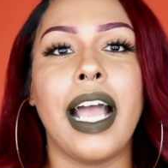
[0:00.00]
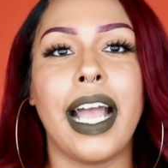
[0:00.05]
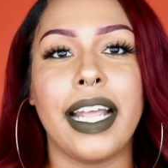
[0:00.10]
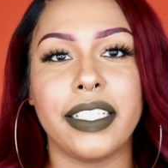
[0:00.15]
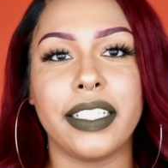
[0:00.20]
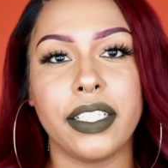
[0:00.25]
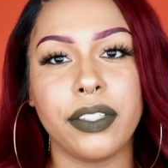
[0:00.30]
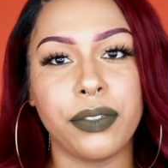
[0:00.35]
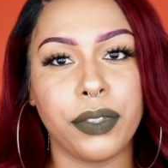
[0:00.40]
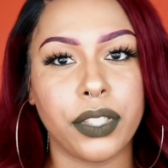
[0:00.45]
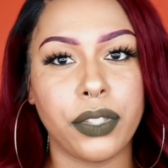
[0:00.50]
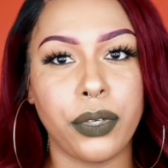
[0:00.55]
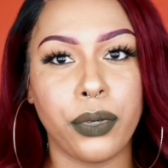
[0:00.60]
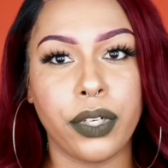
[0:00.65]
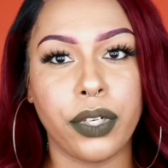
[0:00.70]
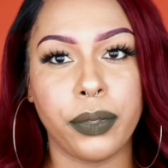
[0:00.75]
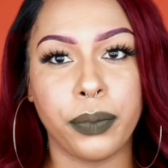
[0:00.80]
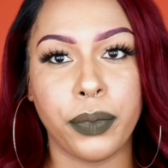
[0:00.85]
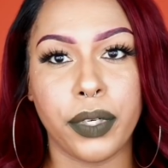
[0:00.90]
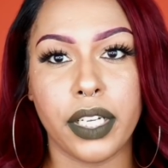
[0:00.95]
I did
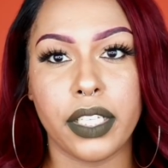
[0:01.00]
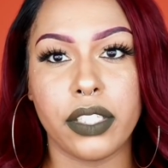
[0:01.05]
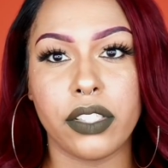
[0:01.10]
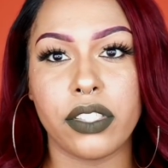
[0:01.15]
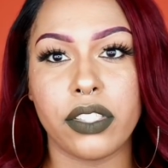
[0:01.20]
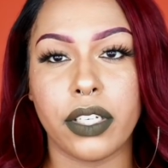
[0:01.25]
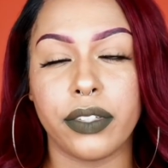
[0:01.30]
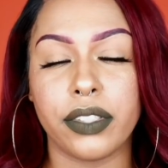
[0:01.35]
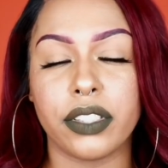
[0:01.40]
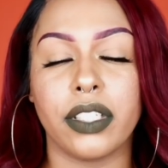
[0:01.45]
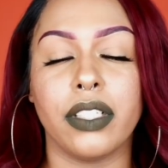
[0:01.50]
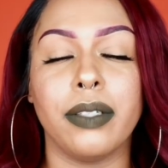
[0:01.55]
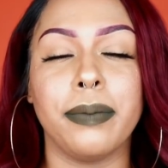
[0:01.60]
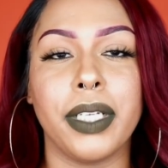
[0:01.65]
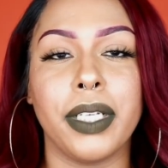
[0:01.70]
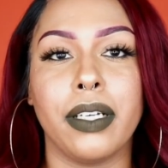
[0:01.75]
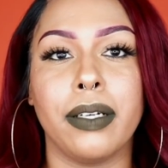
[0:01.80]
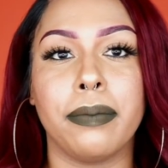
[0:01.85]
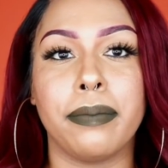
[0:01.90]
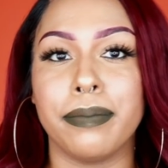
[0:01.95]
record one, so it's gonna
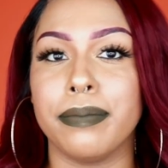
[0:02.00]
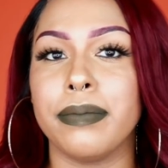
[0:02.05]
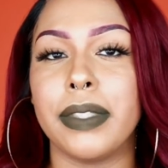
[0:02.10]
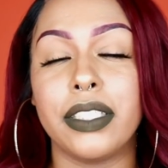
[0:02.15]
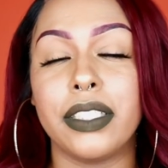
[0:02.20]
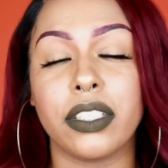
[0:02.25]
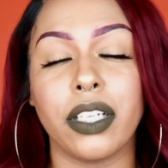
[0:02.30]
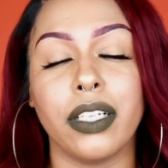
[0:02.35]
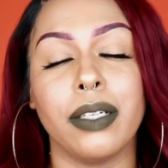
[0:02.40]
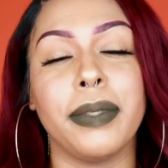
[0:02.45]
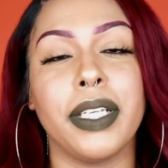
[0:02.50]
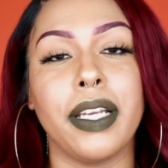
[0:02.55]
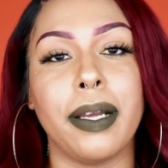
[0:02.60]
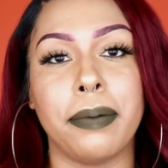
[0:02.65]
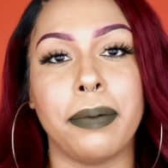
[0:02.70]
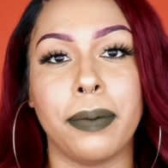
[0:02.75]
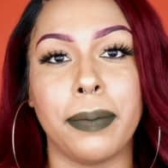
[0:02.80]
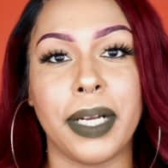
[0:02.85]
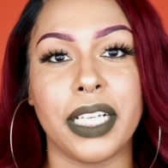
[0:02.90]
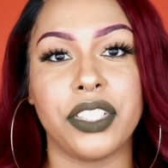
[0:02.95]
be
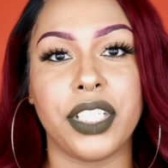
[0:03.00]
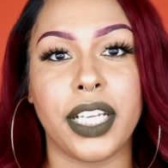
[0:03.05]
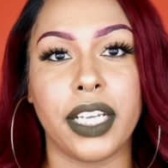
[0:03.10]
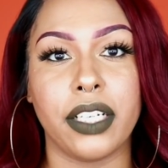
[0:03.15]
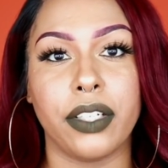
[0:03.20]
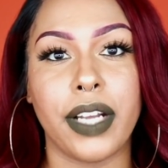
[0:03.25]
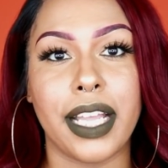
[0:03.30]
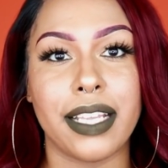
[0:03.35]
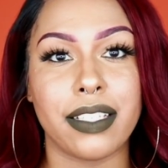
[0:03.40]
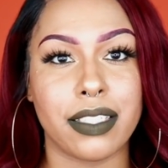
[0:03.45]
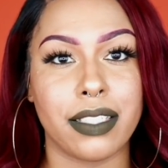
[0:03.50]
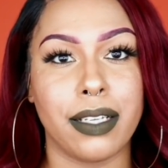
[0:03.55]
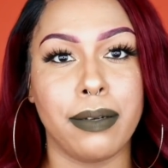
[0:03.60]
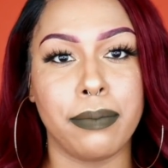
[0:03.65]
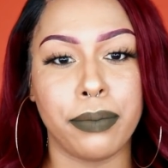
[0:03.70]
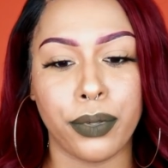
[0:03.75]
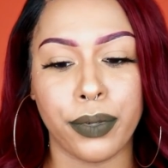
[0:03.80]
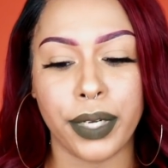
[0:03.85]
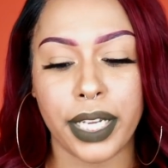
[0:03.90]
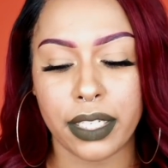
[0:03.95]
up on my channel at
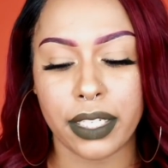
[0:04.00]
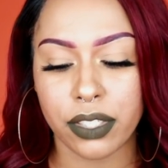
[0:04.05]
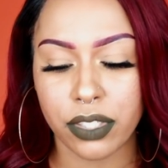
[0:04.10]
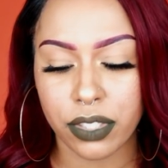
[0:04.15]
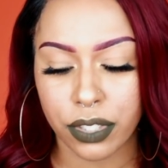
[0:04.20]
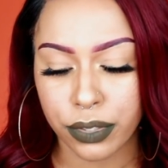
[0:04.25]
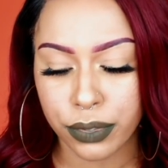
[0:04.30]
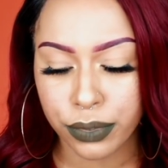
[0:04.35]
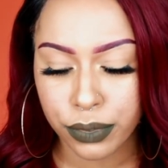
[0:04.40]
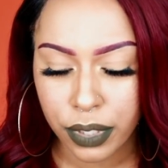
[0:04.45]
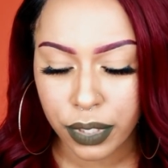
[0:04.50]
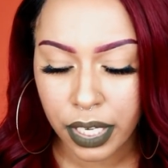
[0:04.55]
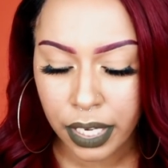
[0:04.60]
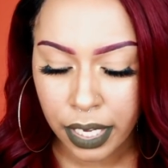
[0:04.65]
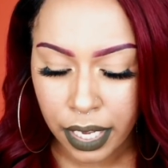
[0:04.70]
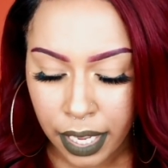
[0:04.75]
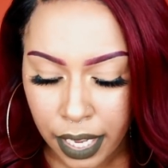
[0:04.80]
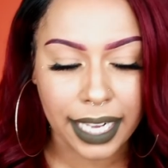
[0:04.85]
some point soon.